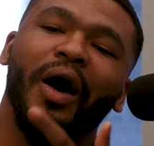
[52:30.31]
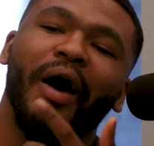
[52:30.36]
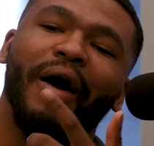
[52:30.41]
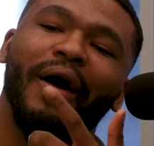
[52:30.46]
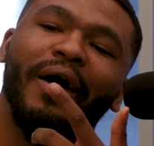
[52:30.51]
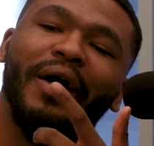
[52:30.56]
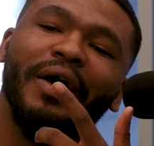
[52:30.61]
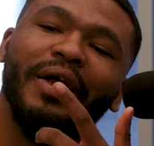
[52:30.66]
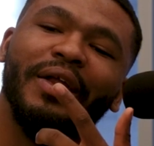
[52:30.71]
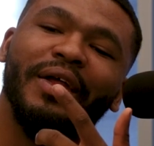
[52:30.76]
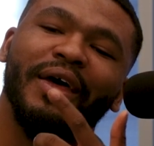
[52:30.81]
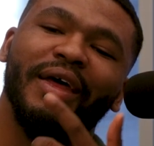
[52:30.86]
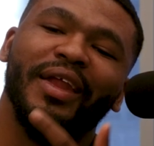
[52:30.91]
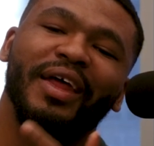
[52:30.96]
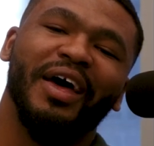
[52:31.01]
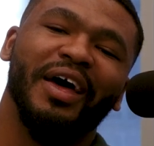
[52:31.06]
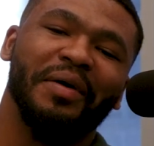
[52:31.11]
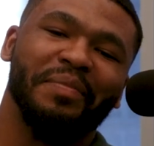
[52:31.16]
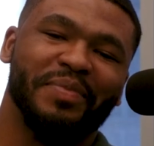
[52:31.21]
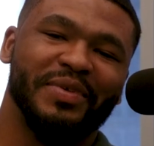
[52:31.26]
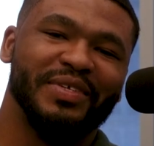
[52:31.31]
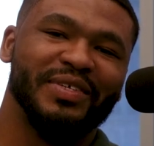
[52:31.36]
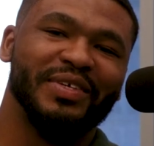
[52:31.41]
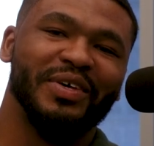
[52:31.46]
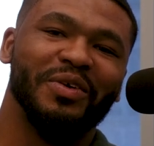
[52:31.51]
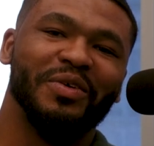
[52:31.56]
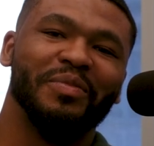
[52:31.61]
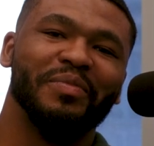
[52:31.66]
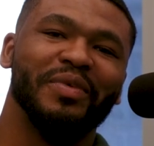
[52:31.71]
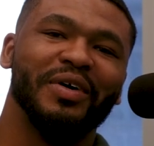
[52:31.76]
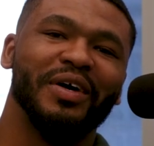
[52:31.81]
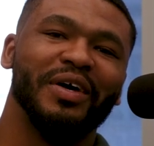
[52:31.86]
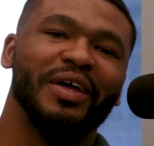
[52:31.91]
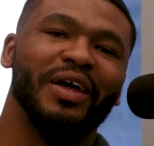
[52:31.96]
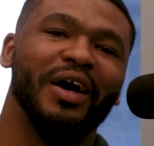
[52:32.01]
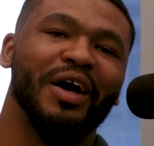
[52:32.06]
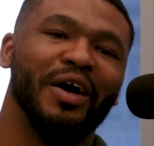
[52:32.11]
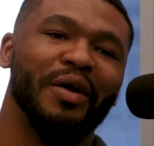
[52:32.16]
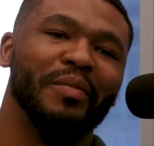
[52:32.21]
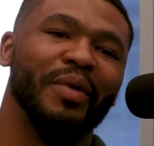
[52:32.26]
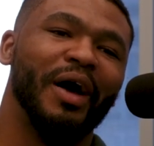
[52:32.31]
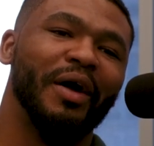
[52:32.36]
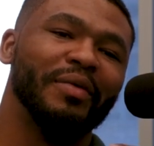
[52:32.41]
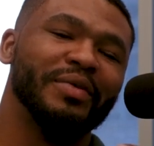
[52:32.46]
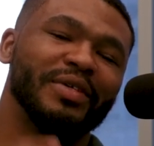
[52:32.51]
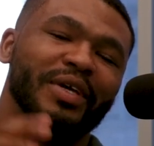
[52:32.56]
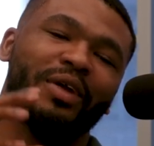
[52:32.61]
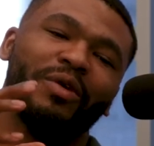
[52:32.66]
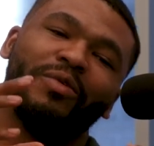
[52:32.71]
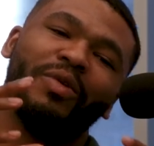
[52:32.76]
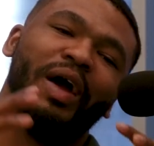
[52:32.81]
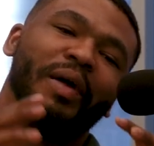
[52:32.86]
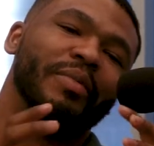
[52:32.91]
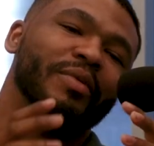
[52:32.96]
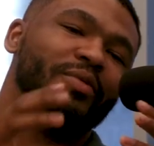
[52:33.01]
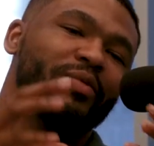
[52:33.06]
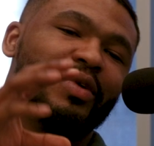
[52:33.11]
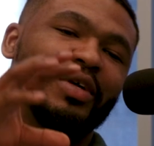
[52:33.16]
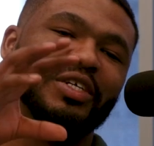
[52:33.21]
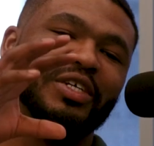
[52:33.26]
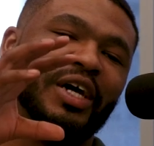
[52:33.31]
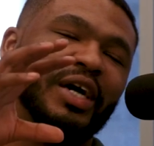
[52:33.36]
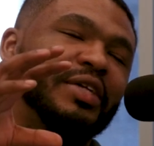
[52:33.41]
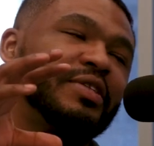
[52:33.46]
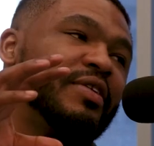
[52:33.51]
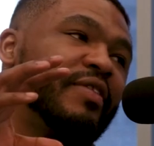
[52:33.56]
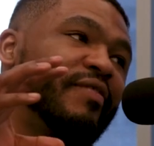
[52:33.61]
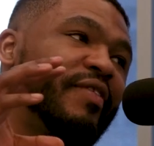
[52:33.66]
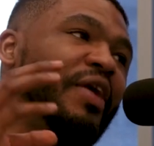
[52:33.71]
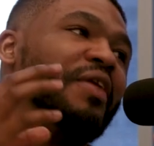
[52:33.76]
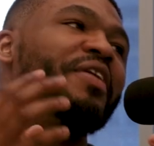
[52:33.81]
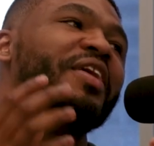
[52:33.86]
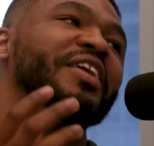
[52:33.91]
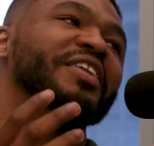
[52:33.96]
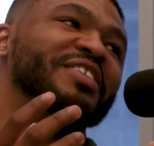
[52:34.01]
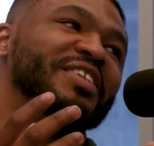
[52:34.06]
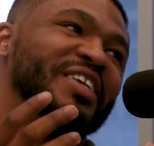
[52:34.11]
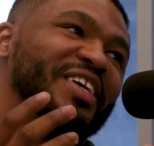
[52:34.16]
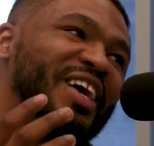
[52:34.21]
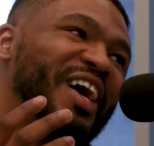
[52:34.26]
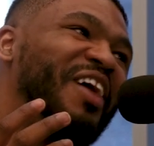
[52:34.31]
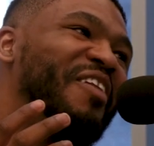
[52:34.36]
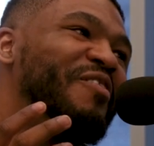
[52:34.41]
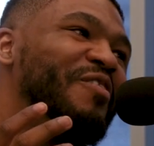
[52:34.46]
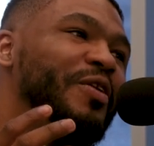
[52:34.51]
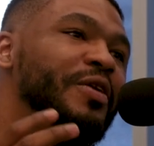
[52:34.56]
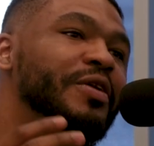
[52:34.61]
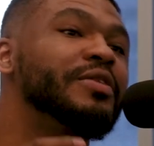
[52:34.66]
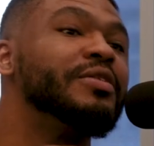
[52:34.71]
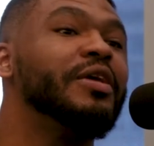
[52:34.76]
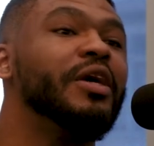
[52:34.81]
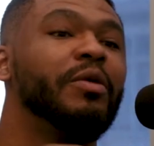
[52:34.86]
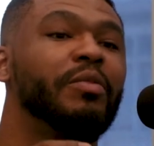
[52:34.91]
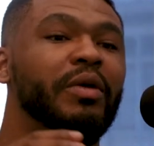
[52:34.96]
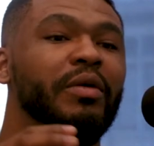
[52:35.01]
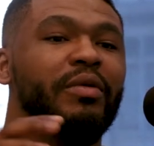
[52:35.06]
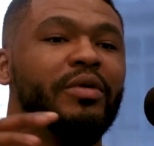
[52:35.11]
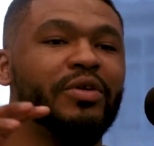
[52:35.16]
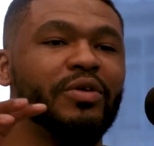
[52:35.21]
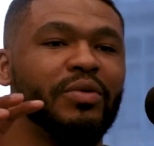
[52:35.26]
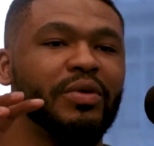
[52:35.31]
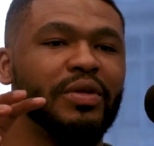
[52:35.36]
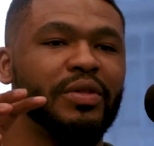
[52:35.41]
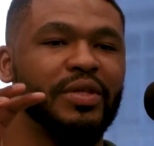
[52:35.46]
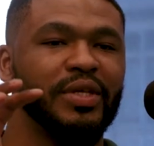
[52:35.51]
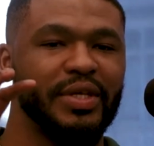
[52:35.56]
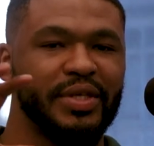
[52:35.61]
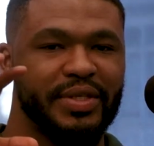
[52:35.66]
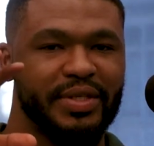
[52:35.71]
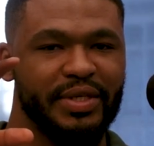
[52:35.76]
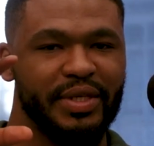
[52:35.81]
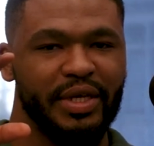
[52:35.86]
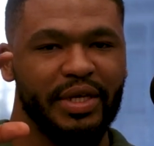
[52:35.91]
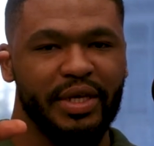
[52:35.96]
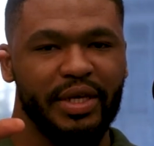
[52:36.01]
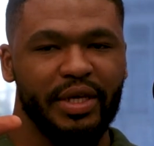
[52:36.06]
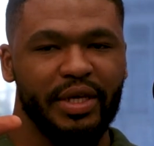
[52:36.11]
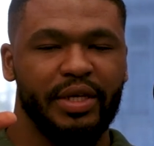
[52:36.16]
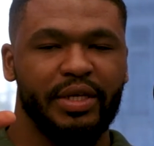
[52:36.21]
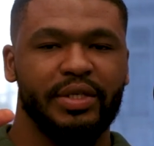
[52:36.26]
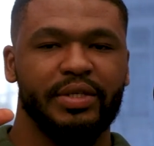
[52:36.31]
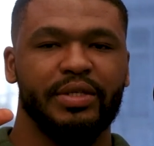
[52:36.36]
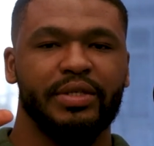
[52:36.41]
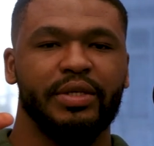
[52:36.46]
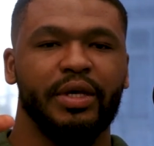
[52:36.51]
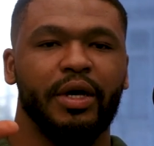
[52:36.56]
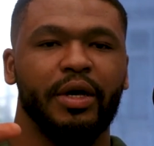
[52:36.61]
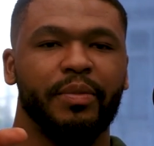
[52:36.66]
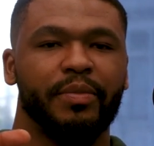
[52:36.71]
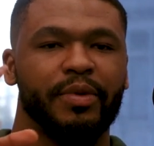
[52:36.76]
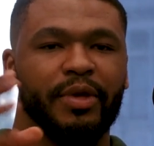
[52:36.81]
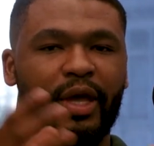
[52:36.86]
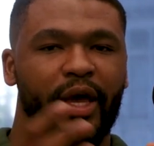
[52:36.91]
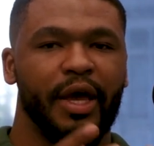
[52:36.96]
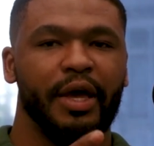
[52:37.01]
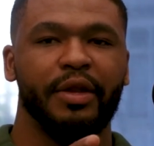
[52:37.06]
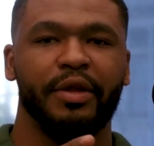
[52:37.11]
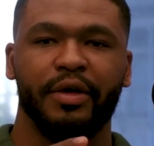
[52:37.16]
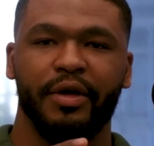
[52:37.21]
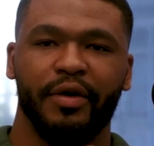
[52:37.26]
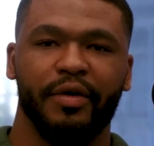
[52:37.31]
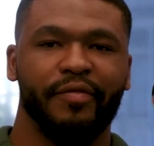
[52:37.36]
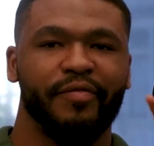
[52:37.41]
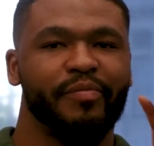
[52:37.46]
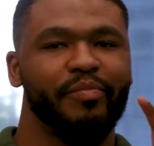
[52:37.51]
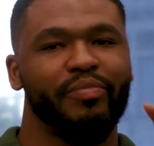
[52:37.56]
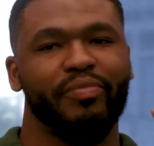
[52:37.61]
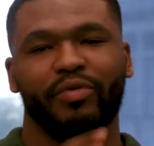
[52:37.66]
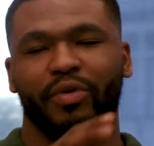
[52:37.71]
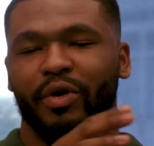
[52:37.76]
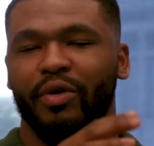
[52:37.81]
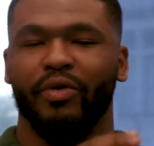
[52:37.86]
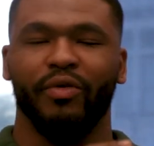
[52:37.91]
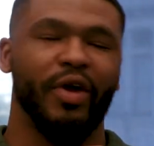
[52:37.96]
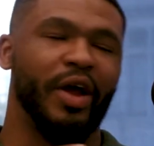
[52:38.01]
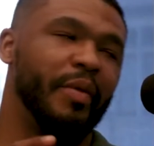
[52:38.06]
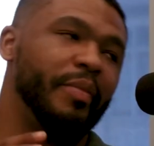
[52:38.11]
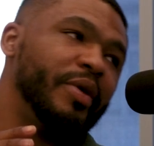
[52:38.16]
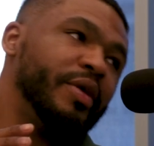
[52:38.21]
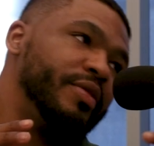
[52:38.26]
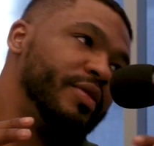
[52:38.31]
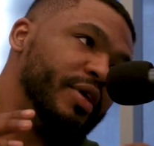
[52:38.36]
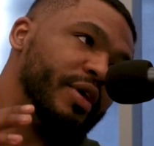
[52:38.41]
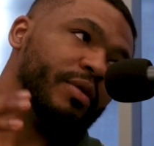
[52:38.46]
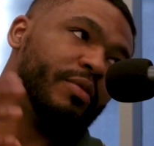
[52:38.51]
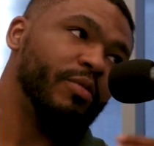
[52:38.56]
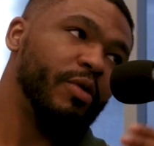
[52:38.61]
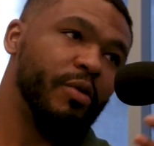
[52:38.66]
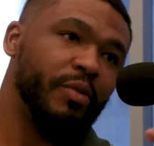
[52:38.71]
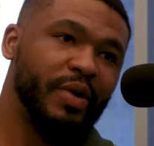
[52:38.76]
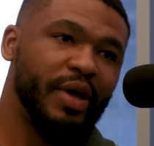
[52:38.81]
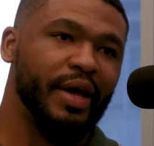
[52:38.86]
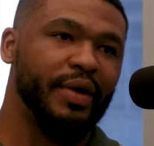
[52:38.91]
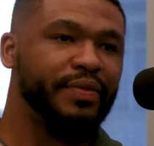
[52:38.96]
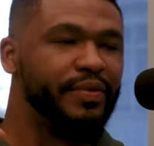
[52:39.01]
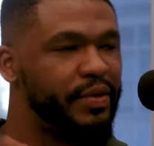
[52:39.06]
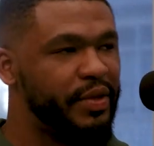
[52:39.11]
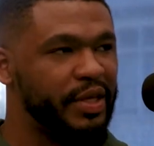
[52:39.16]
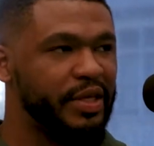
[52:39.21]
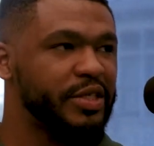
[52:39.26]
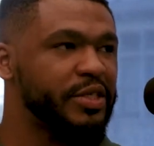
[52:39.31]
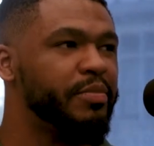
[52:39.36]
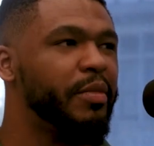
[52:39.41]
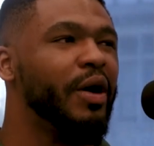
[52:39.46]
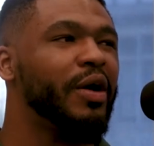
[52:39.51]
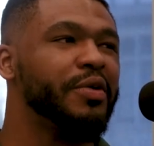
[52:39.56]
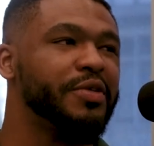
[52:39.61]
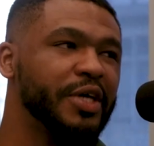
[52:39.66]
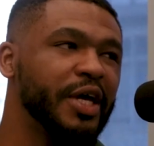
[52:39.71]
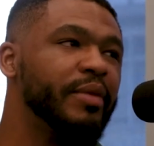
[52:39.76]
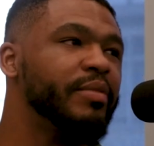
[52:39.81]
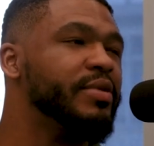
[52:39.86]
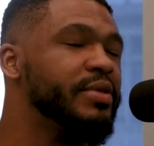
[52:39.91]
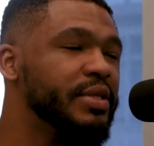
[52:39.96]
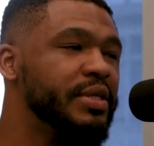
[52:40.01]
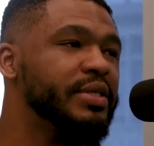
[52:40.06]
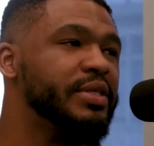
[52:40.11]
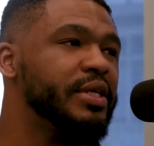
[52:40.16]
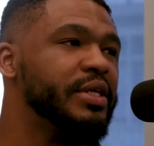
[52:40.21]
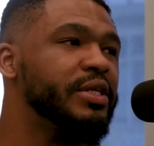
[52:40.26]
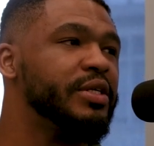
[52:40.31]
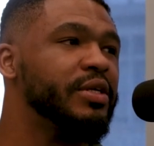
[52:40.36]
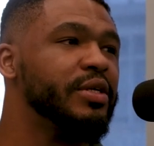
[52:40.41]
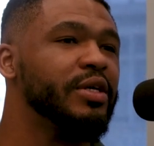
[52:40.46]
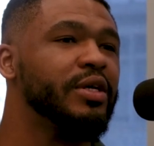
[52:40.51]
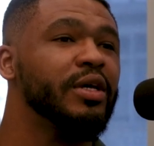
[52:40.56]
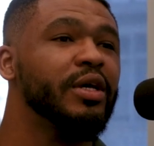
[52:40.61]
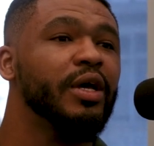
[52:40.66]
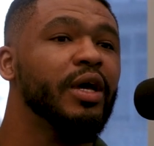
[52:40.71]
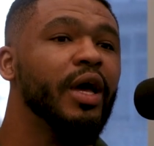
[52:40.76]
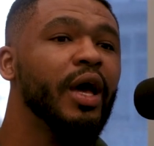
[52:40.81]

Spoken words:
on an episode, but I was at a Robert Wood Johnson Foundation conference, and we were doing this sub kind of programming thing where we have like small tables essentially.